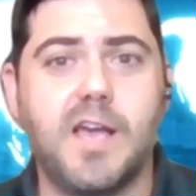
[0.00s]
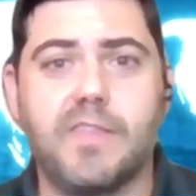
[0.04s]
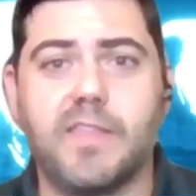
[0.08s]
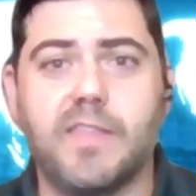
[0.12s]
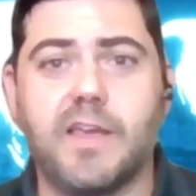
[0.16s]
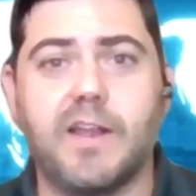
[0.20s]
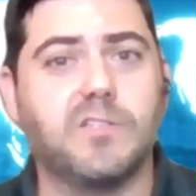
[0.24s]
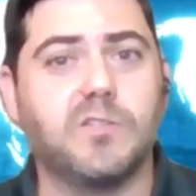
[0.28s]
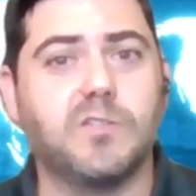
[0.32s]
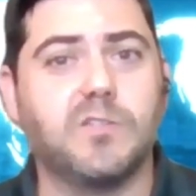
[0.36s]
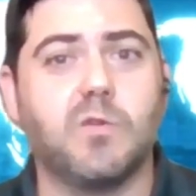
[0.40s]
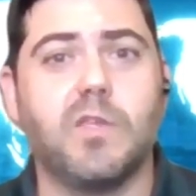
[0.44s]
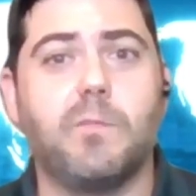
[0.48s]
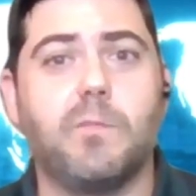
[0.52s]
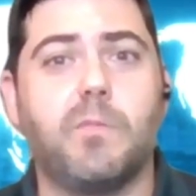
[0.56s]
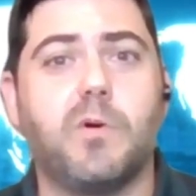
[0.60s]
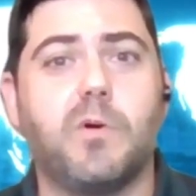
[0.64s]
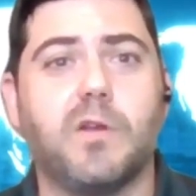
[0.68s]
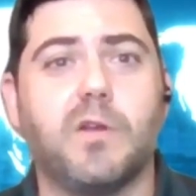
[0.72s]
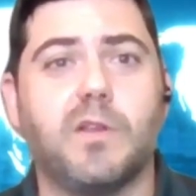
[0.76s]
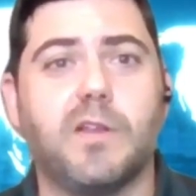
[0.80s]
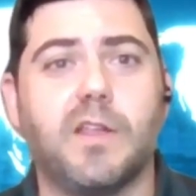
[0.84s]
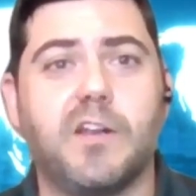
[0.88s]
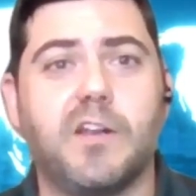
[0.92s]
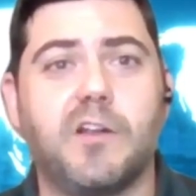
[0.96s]
That has only
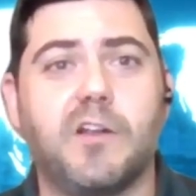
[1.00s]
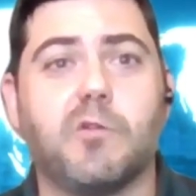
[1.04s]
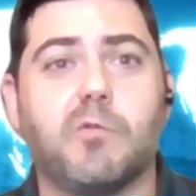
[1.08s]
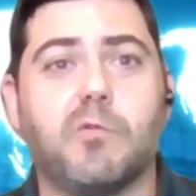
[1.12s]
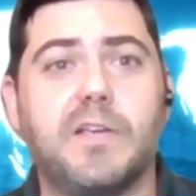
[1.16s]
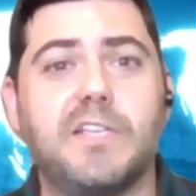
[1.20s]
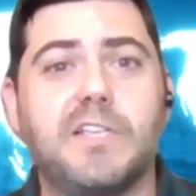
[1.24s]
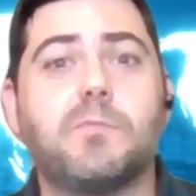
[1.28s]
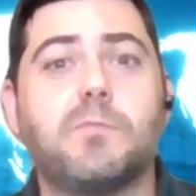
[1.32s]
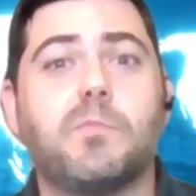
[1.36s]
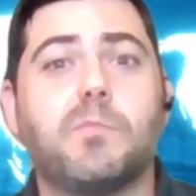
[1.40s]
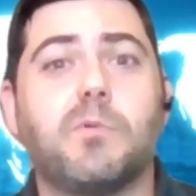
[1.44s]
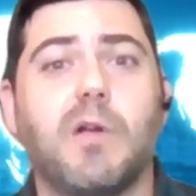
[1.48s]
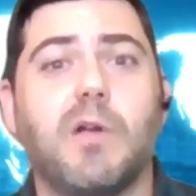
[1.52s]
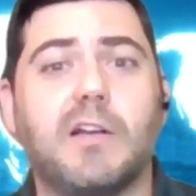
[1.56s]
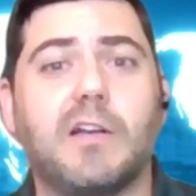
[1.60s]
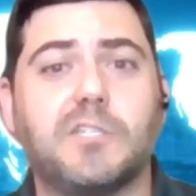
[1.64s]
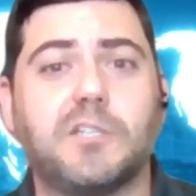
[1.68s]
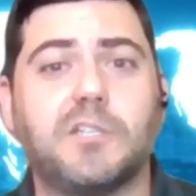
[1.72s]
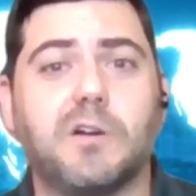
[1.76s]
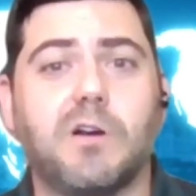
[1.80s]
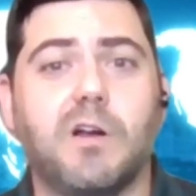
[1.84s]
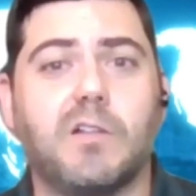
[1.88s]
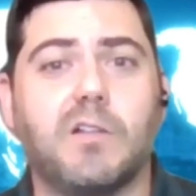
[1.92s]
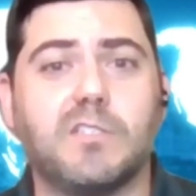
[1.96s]
put increased
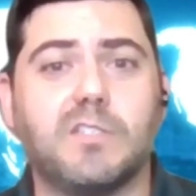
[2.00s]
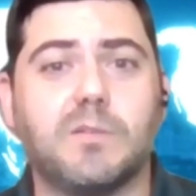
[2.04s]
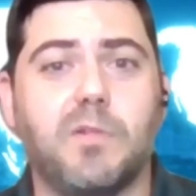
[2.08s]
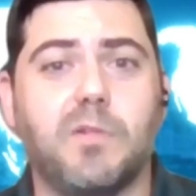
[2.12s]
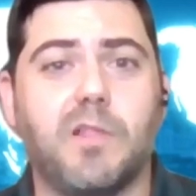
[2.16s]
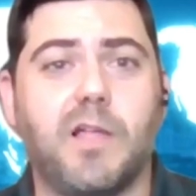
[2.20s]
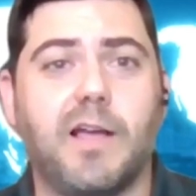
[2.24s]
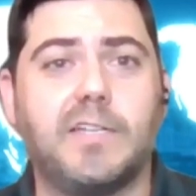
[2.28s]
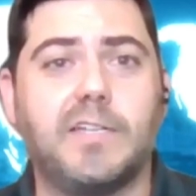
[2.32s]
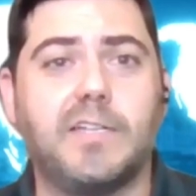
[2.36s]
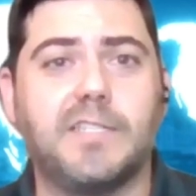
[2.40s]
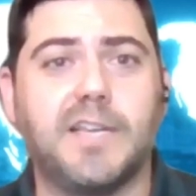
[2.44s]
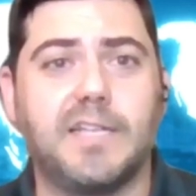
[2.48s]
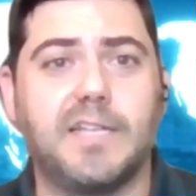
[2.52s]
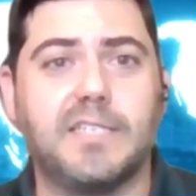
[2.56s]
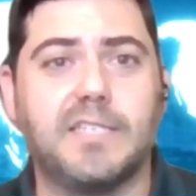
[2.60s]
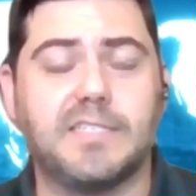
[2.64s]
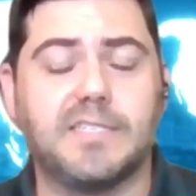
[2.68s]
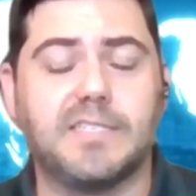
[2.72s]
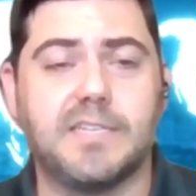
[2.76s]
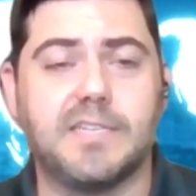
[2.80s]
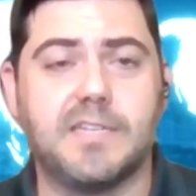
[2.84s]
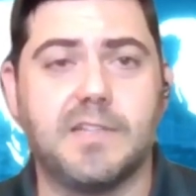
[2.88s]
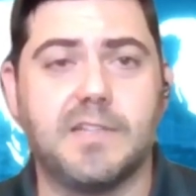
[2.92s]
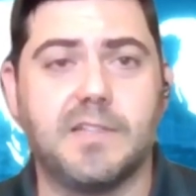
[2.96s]
pressure on supply chains
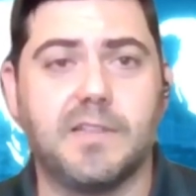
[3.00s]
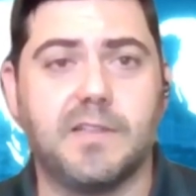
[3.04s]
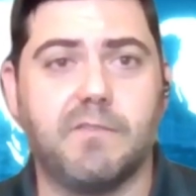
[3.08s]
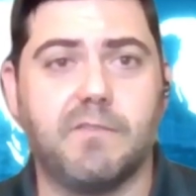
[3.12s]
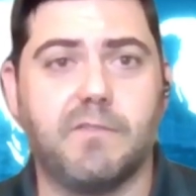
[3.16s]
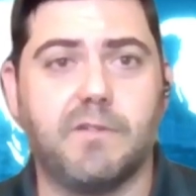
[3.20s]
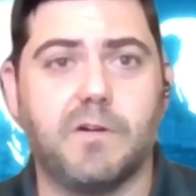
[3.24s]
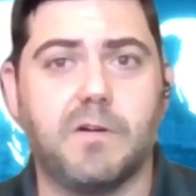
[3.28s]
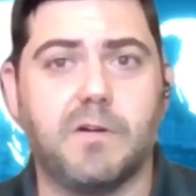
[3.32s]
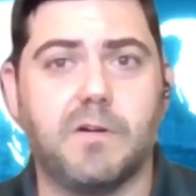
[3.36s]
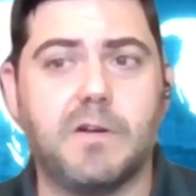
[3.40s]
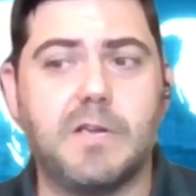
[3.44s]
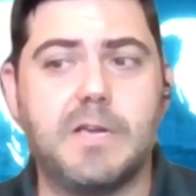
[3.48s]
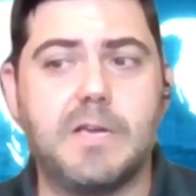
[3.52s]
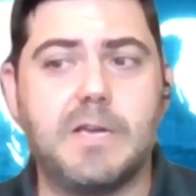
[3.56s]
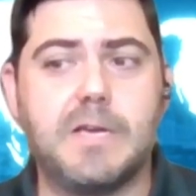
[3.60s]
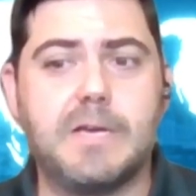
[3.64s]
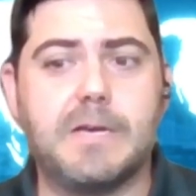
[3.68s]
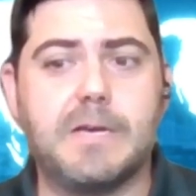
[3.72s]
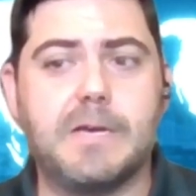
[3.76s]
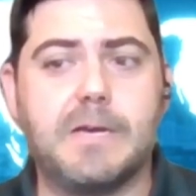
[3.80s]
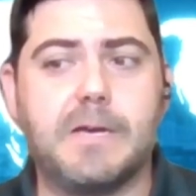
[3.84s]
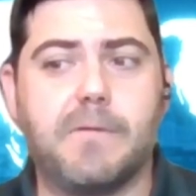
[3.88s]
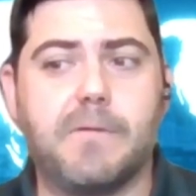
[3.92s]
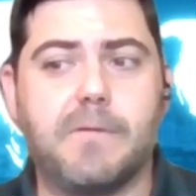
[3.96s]
to deliver
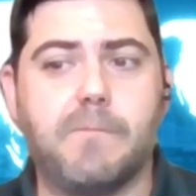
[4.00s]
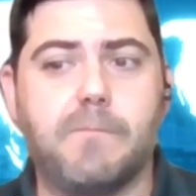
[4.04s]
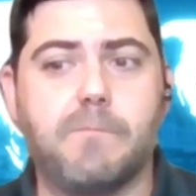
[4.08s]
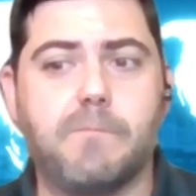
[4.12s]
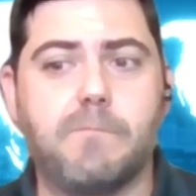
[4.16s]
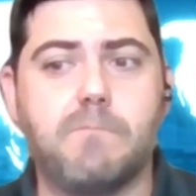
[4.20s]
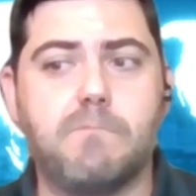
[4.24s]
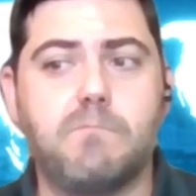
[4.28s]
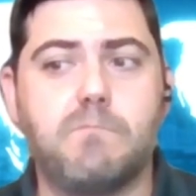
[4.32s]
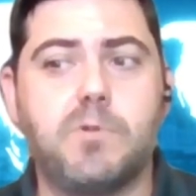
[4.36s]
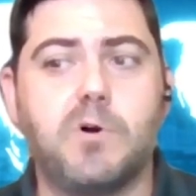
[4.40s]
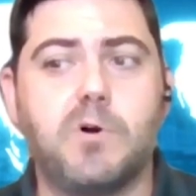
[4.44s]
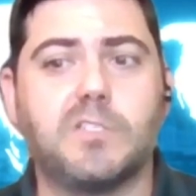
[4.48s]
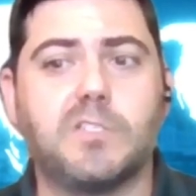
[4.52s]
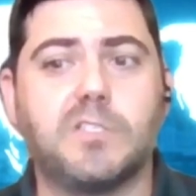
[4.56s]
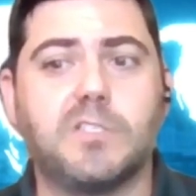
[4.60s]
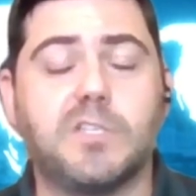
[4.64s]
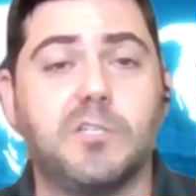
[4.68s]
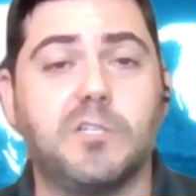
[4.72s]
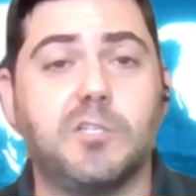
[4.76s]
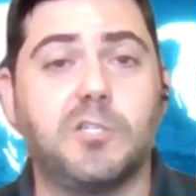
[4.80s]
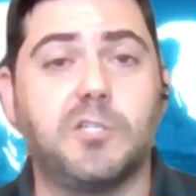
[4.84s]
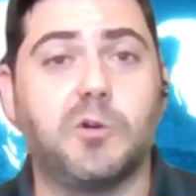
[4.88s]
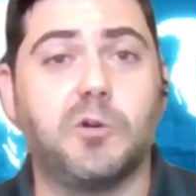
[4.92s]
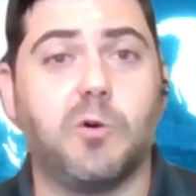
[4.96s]
books
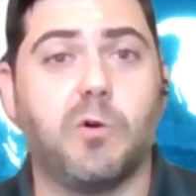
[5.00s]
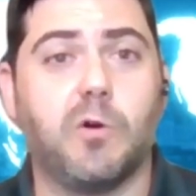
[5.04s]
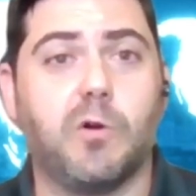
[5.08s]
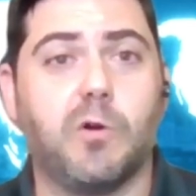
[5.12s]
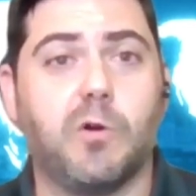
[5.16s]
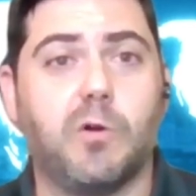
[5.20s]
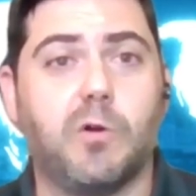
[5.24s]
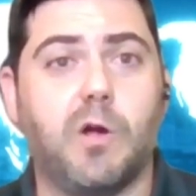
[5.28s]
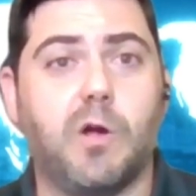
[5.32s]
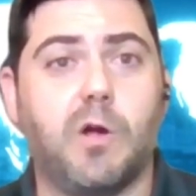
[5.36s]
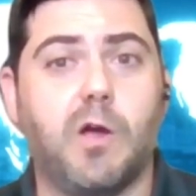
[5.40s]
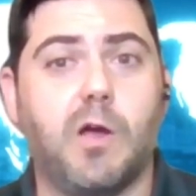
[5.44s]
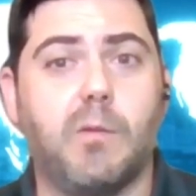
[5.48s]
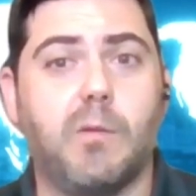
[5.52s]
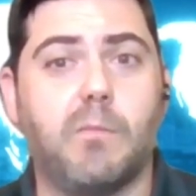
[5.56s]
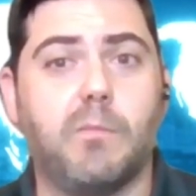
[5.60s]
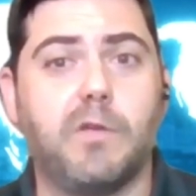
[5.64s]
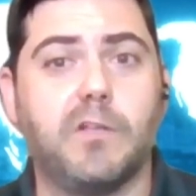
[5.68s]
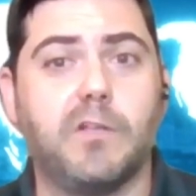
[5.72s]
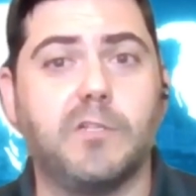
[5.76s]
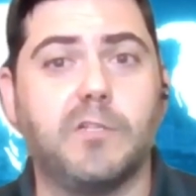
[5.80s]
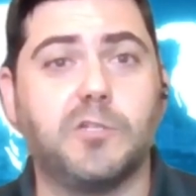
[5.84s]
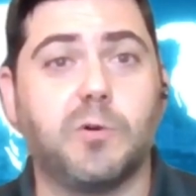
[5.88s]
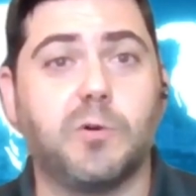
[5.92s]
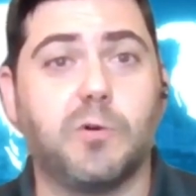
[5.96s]
in shorter
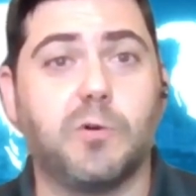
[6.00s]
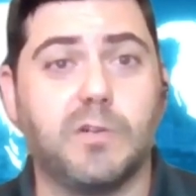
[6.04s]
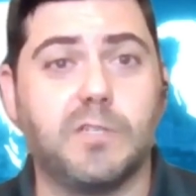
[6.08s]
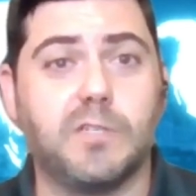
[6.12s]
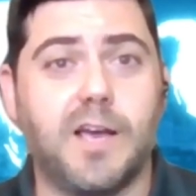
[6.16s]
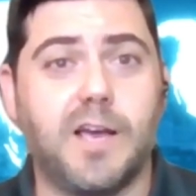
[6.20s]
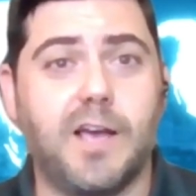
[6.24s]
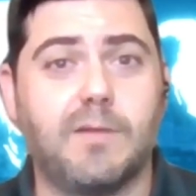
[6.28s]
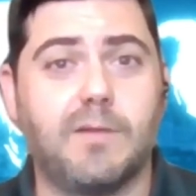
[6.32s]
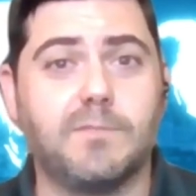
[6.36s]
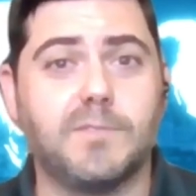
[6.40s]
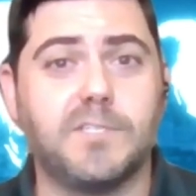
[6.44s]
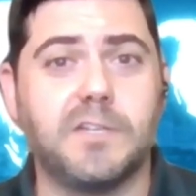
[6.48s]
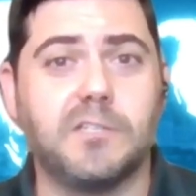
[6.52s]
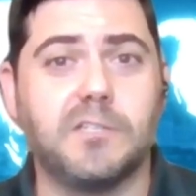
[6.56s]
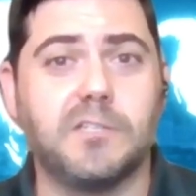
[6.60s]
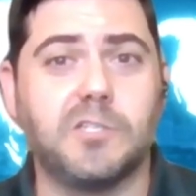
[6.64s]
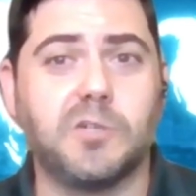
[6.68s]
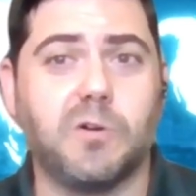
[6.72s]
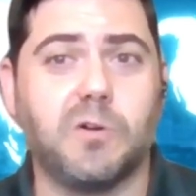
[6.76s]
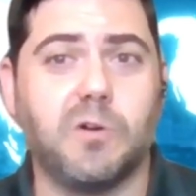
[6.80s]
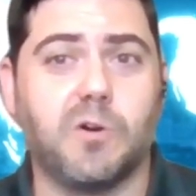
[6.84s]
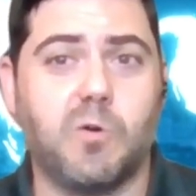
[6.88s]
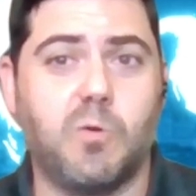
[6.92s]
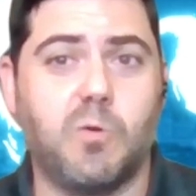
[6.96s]
times and in
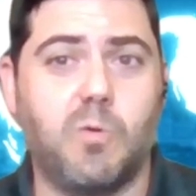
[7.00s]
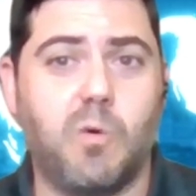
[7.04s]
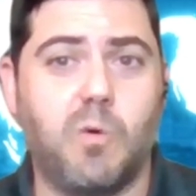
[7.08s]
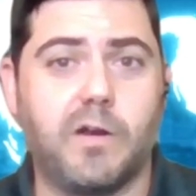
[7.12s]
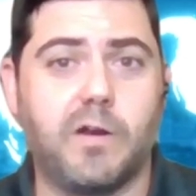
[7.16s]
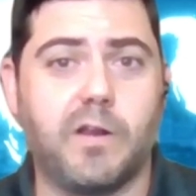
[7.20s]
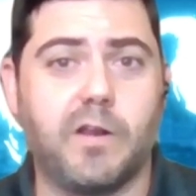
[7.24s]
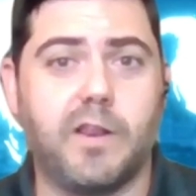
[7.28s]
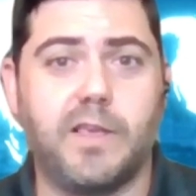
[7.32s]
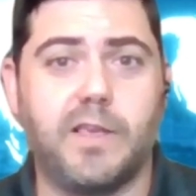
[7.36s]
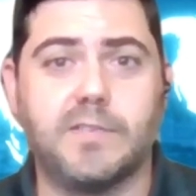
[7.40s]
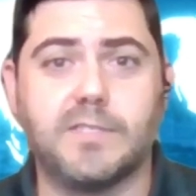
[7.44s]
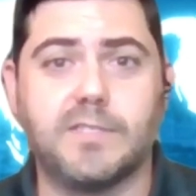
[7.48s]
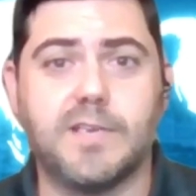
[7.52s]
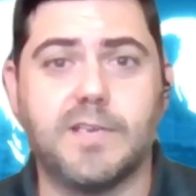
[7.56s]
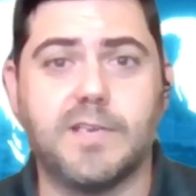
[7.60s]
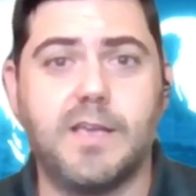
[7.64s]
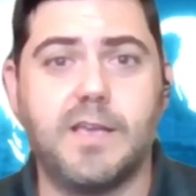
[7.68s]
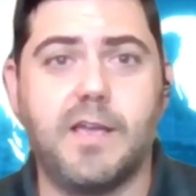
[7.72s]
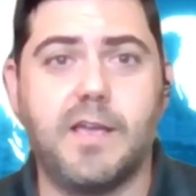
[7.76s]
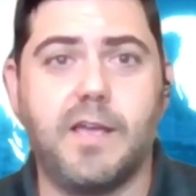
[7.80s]
shorter quantities.